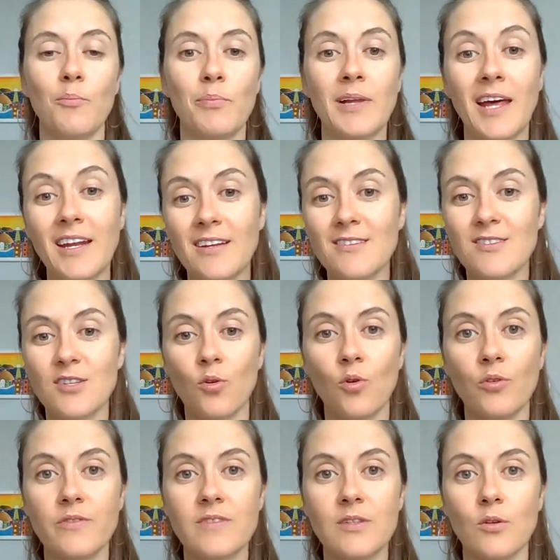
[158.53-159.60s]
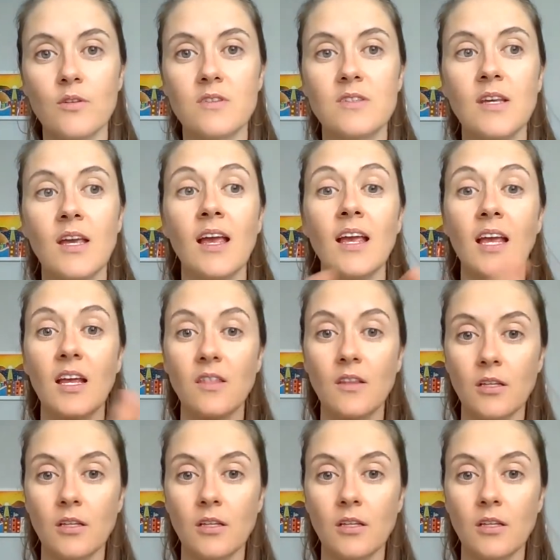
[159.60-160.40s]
planets and all sorts in